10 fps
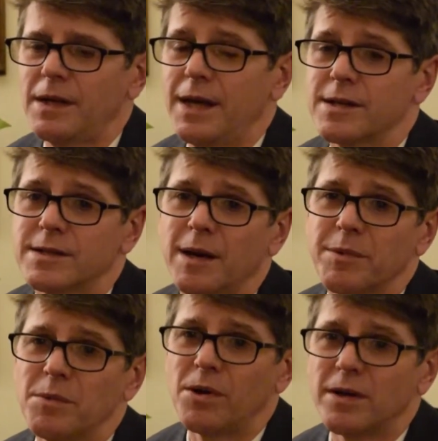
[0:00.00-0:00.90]
stop
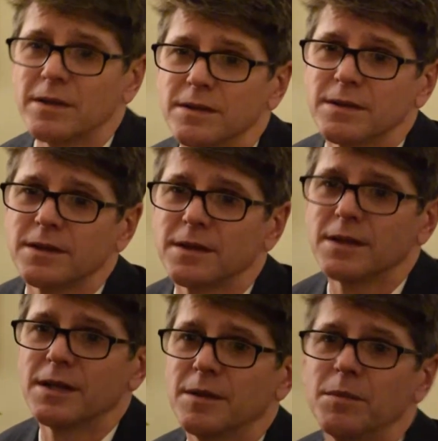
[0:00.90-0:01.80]
them all,
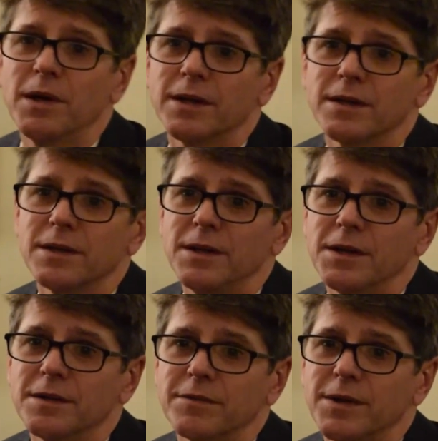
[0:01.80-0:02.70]
but, you
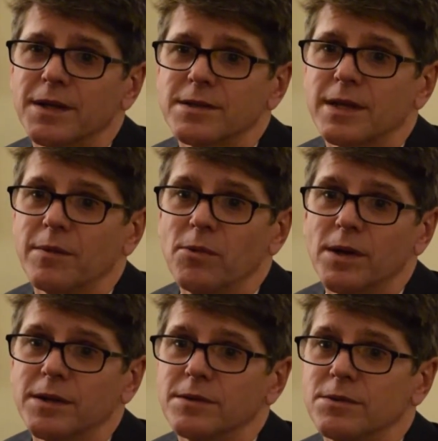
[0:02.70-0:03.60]
know, if we can stop
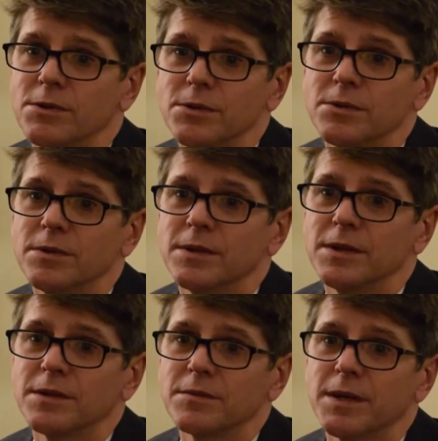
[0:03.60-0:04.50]
1, 2,
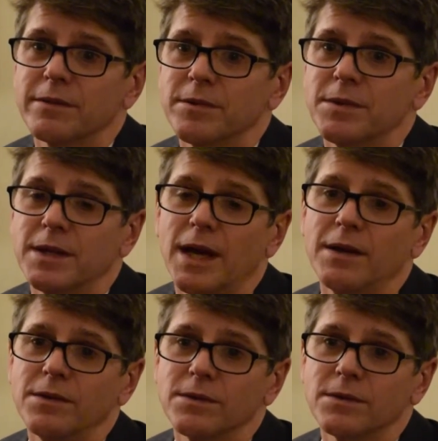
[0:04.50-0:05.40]
you know, whatever we
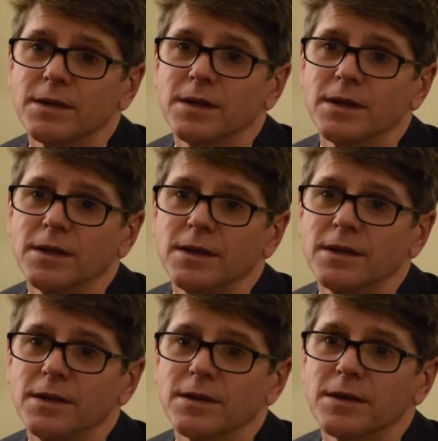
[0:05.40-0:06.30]
can do,
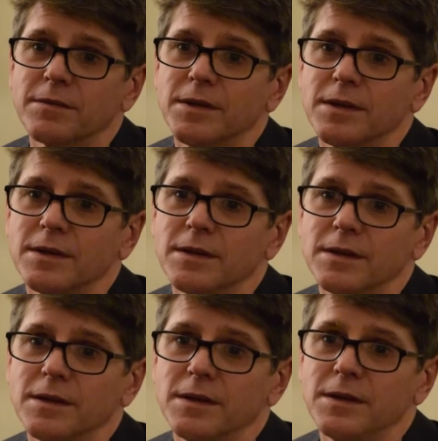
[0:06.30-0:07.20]
you know,
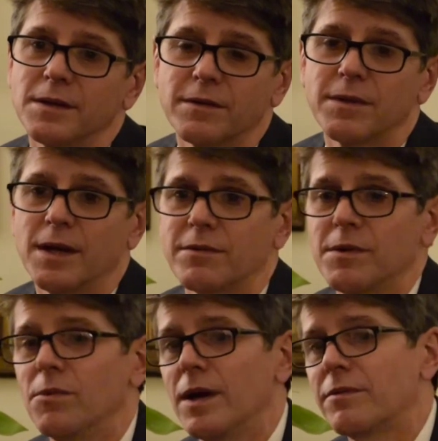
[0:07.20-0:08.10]

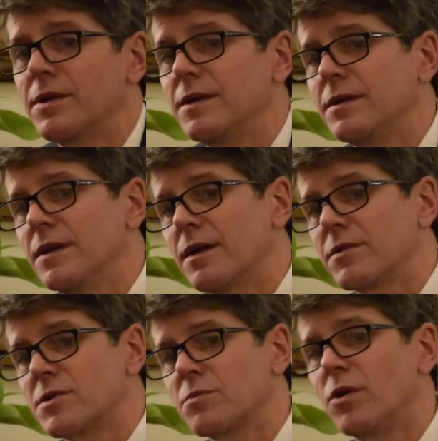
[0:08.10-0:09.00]

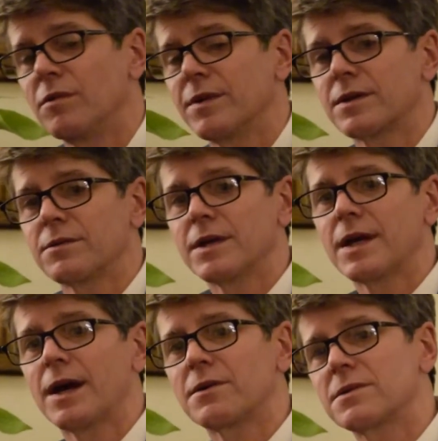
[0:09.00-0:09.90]
every small victory
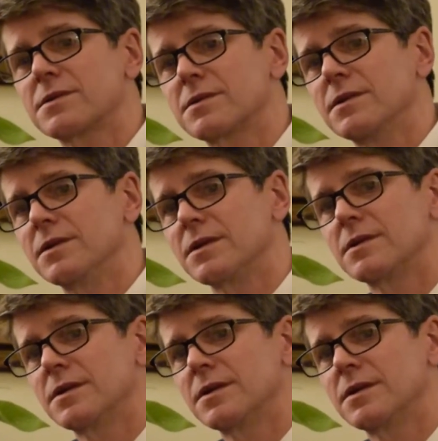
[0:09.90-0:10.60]
counts, you know.